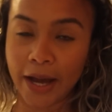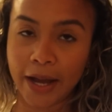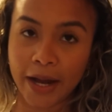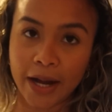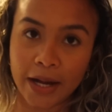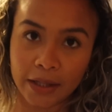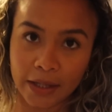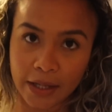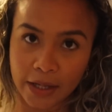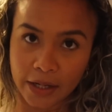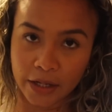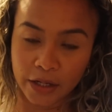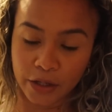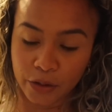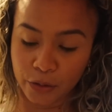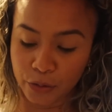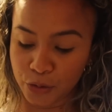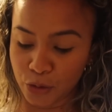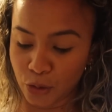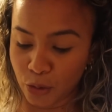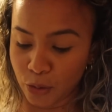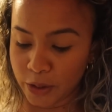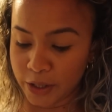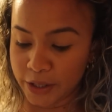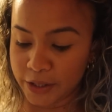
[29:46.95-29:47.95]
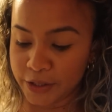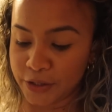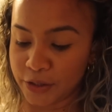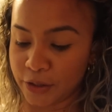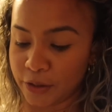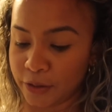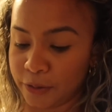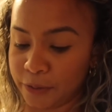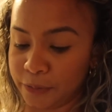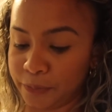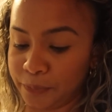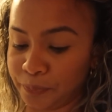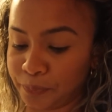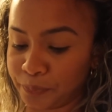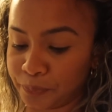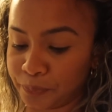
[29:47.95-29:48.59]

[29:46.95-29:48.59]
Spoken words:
I got Lenny a new toy, so.